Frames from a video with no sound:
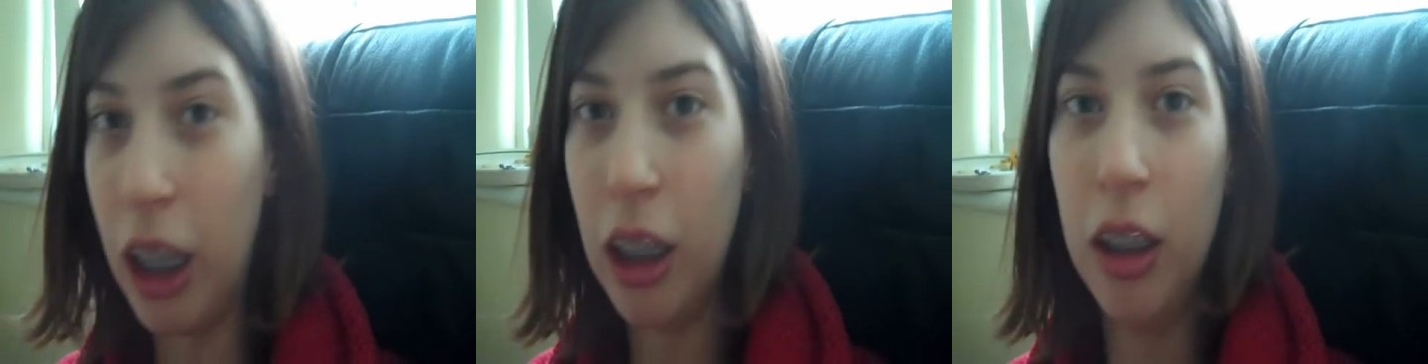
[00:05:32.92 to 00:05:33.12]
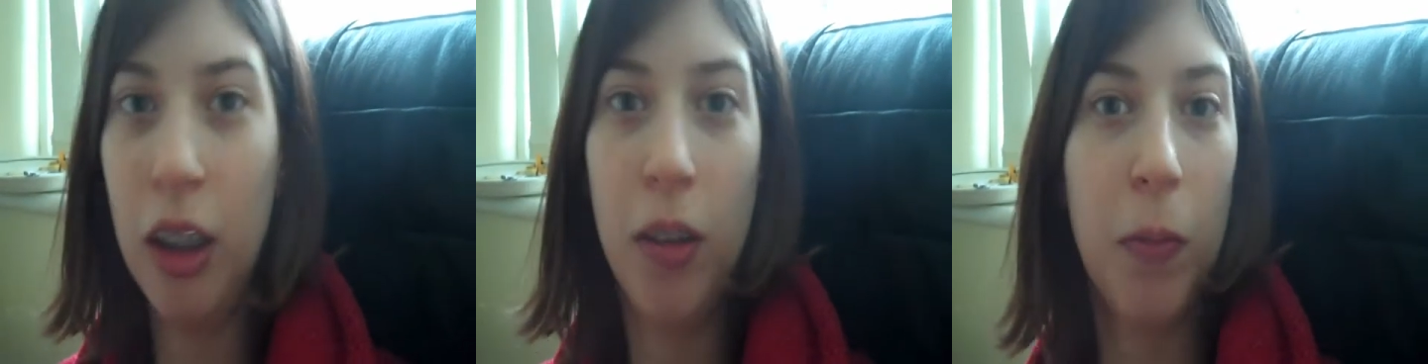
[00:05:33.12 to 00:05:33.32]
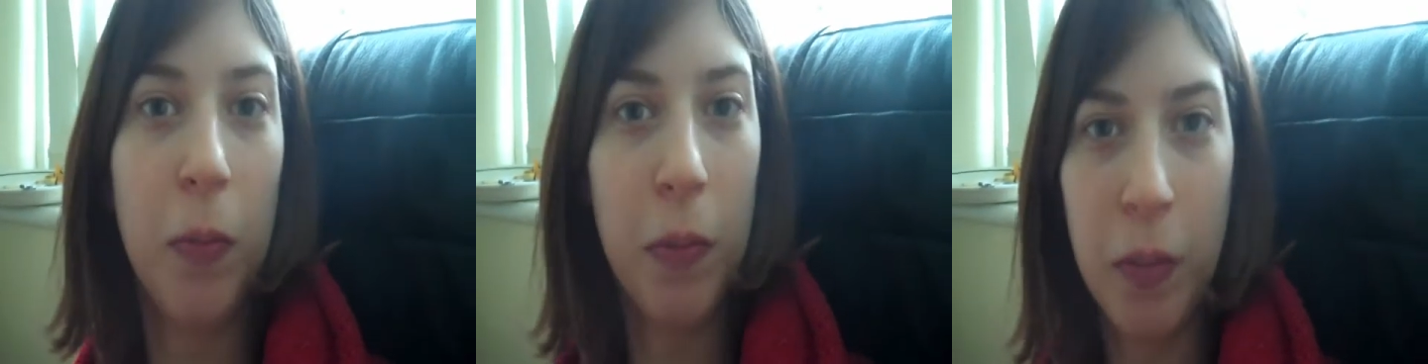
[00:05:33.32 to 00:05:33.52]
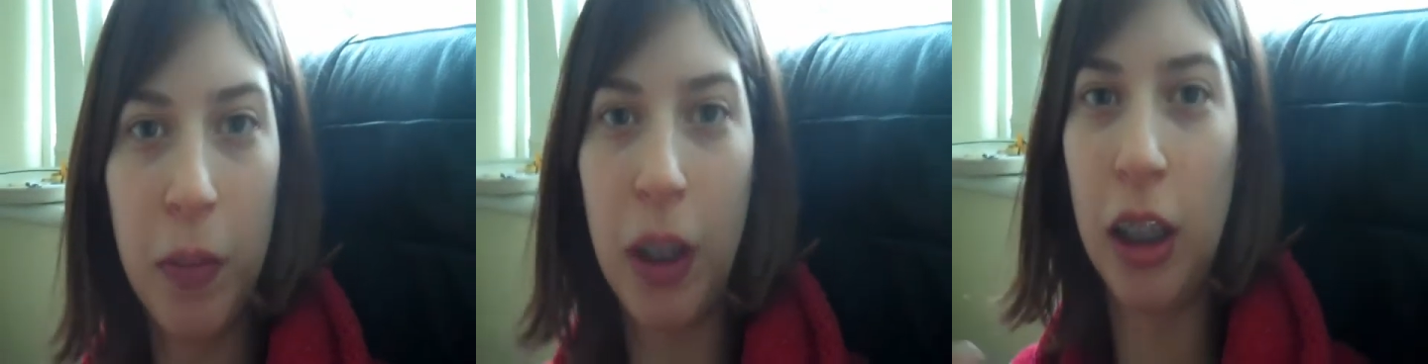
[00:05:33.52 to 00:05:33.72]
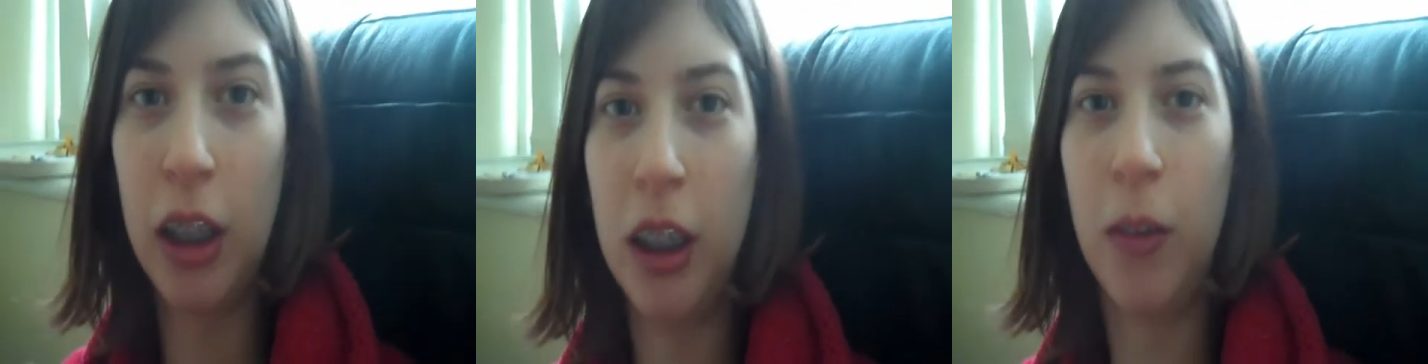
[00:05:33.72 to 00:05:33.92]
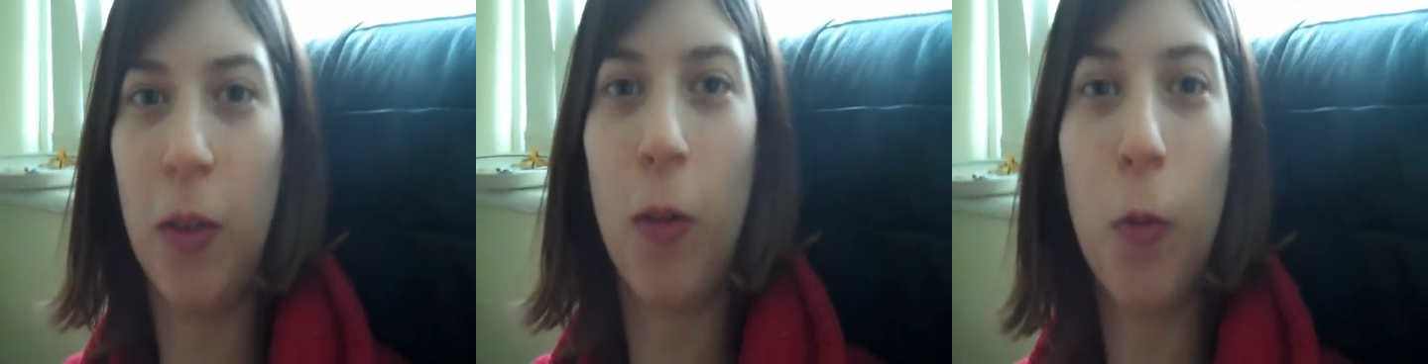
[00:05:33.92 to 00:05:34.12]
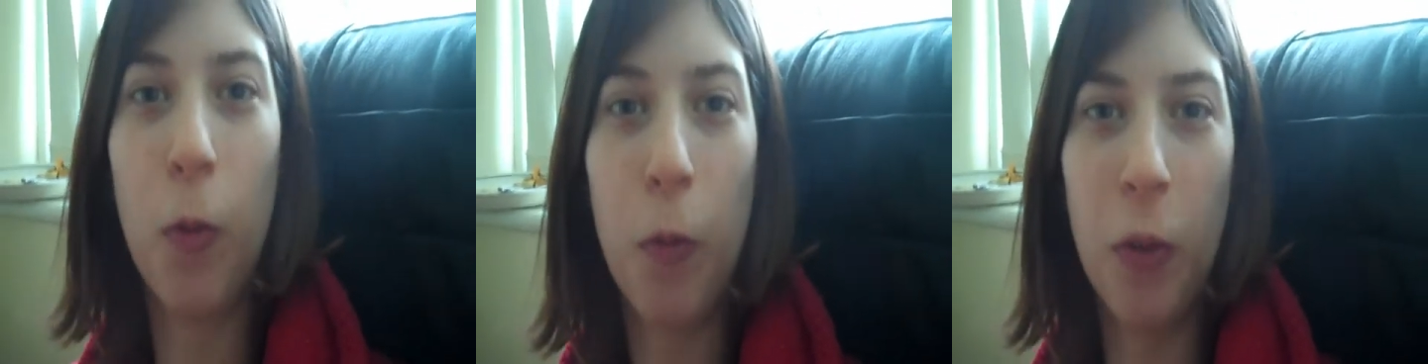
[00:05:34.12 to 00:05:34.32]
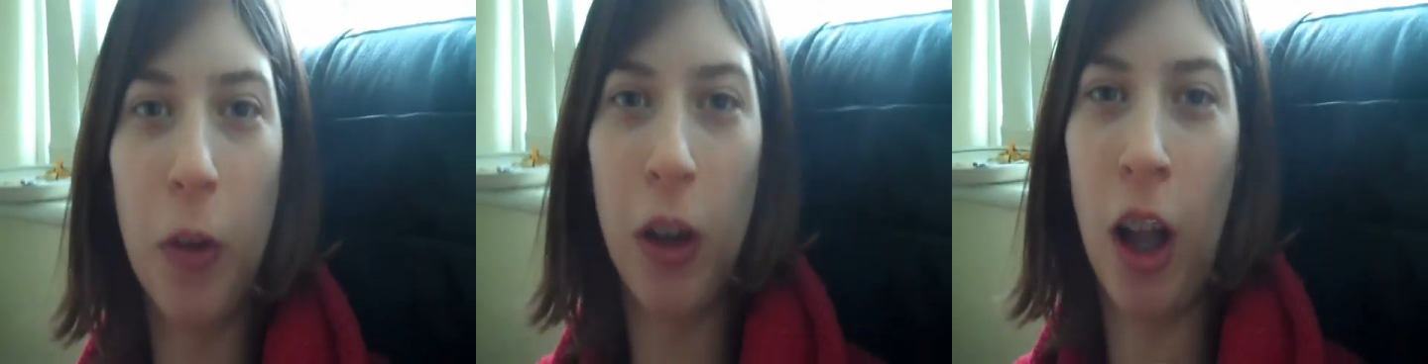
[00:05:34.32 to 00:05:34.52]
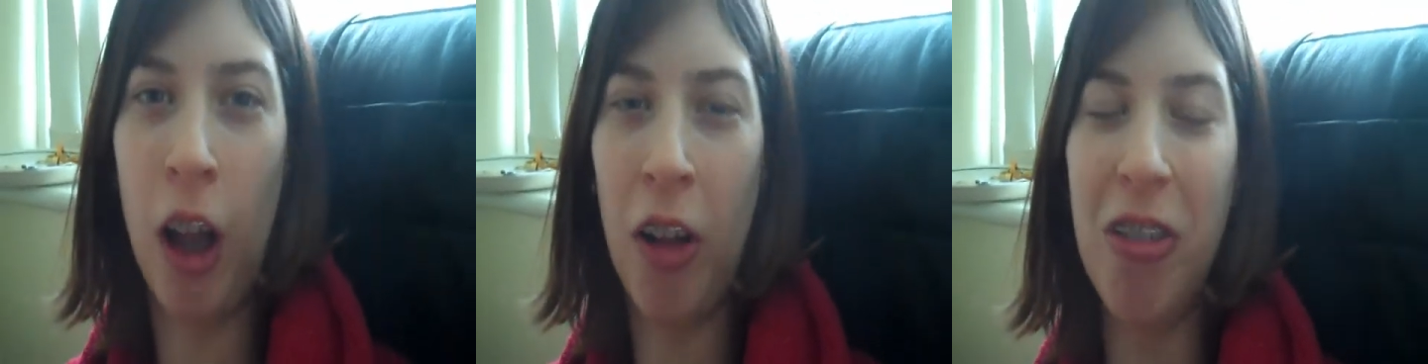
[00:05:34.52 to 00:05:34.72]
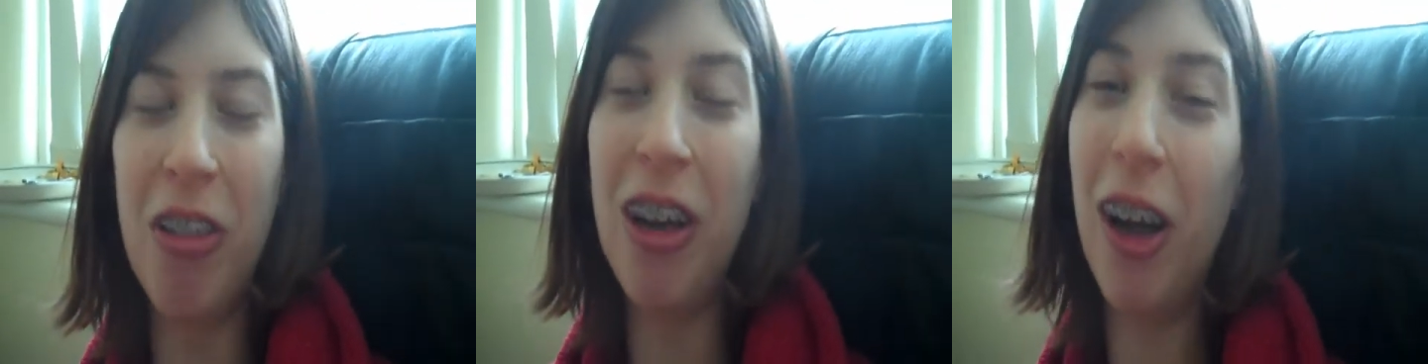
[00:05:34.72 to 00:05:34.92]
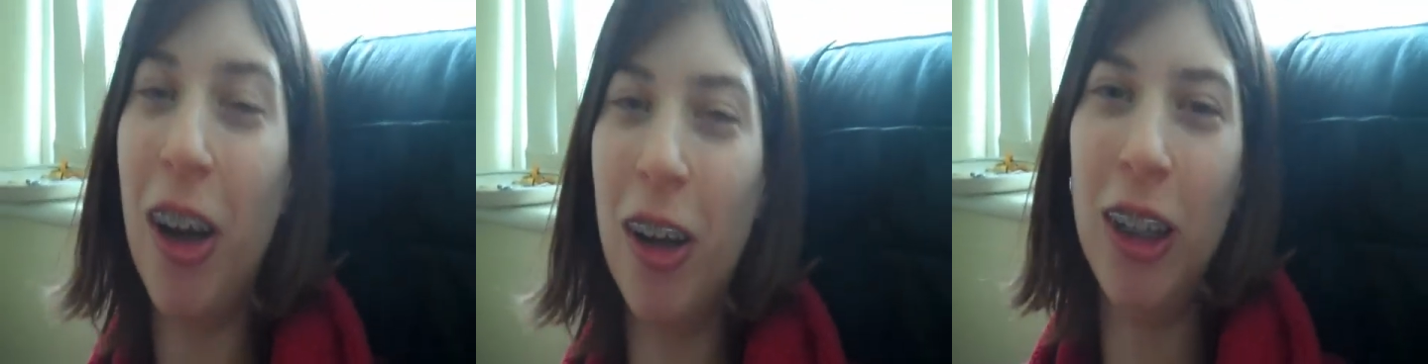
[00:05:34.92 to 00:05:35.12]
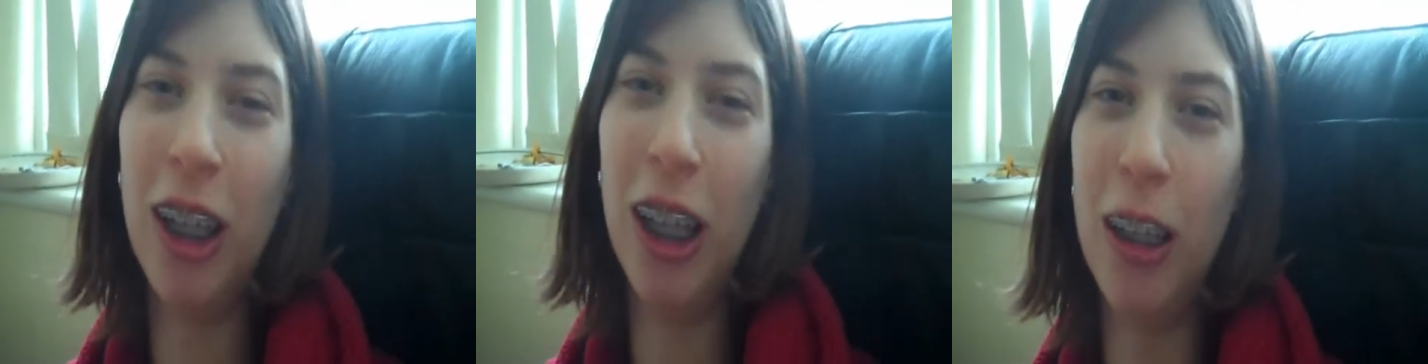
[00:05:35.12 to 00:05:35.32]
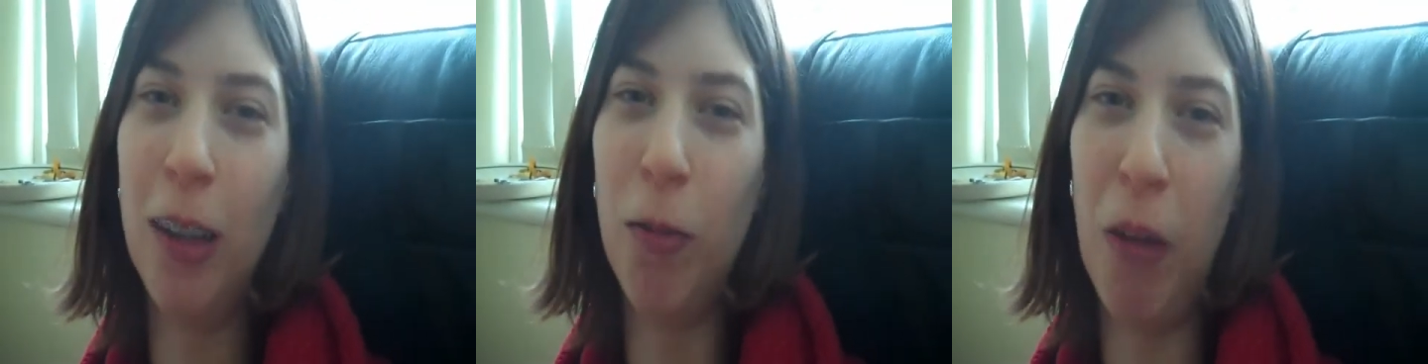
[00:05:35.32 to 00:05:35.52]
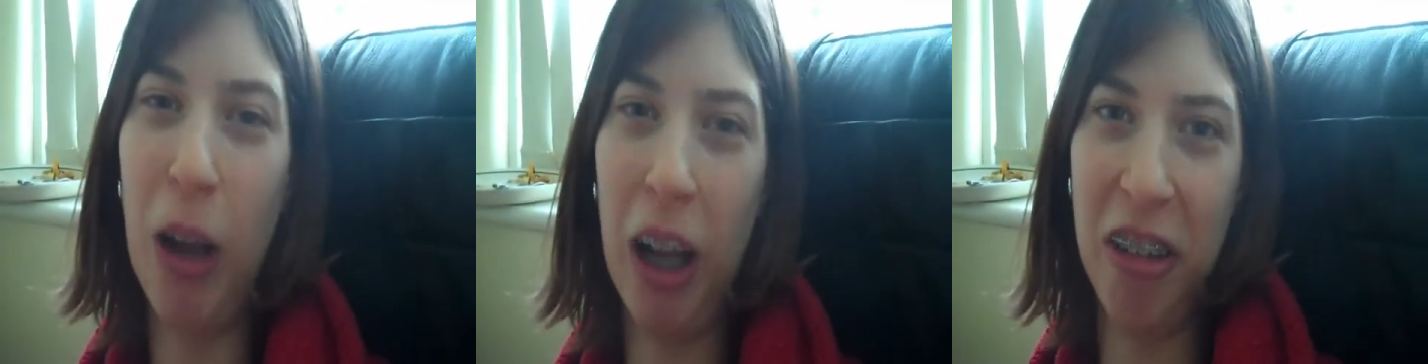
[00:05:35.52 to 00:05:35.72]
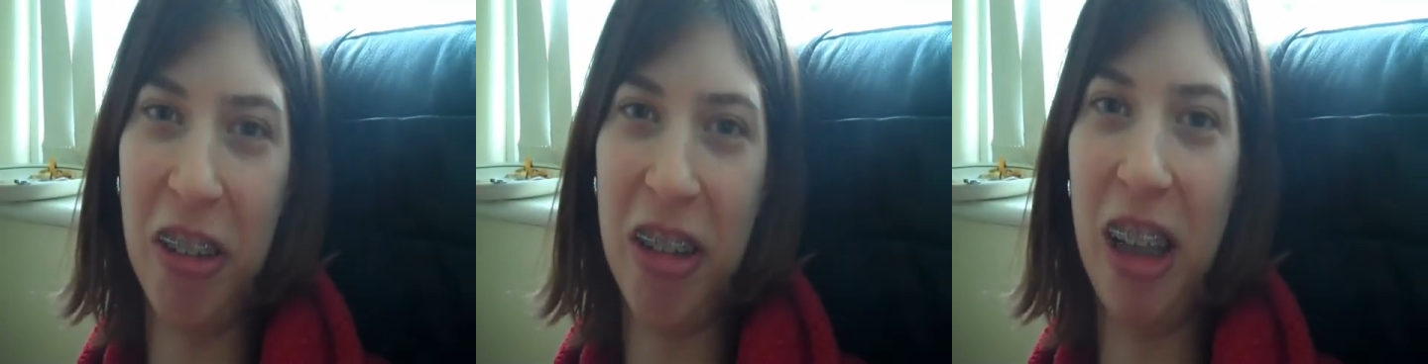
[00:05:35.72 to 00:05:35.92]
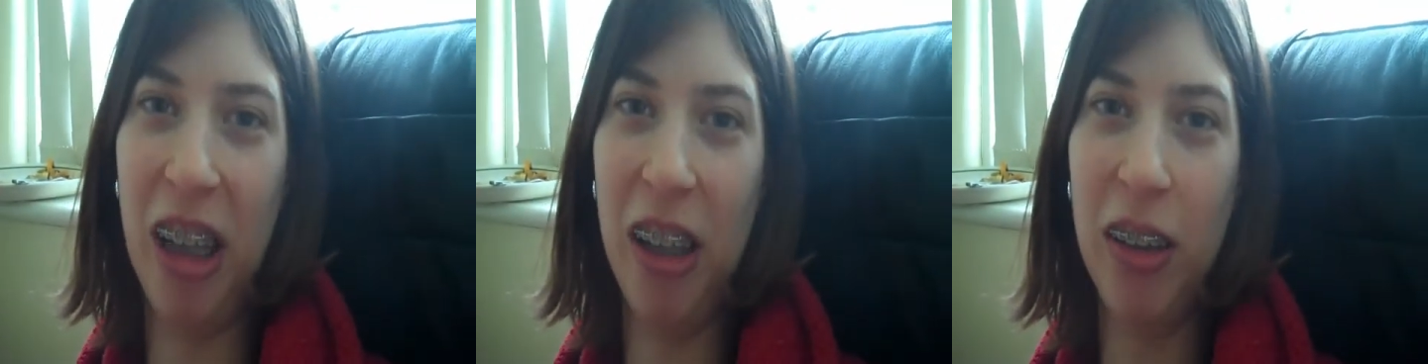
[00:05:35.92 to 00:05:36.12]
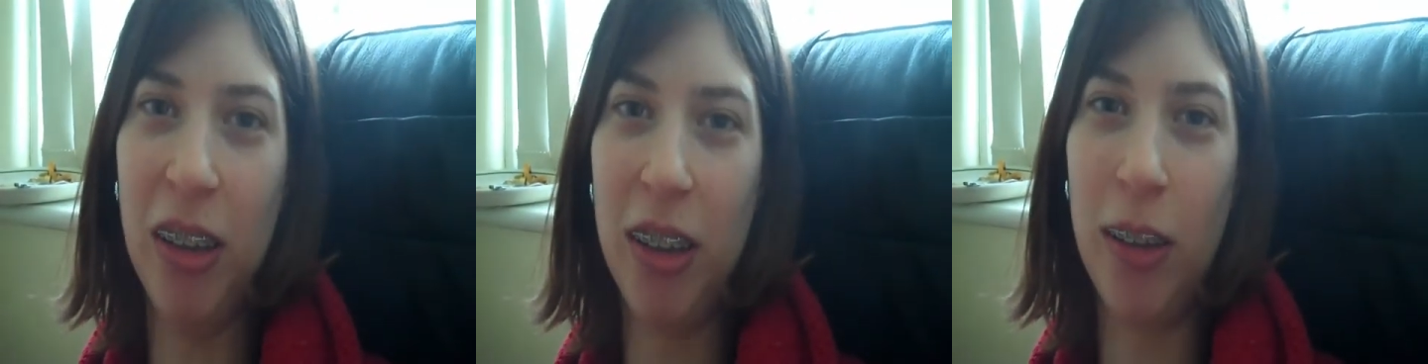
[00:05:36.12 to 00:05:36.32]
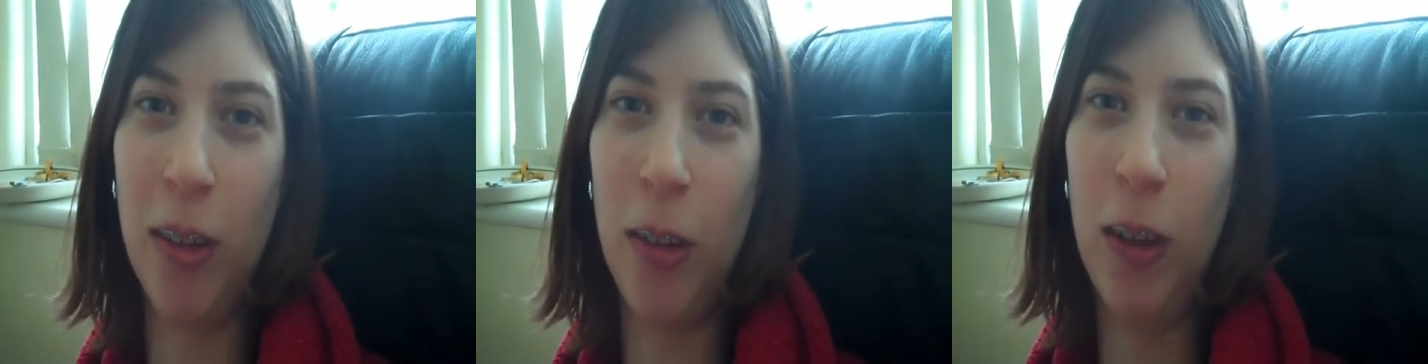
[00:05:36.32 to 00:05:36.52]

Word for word: then I'll have it on in the background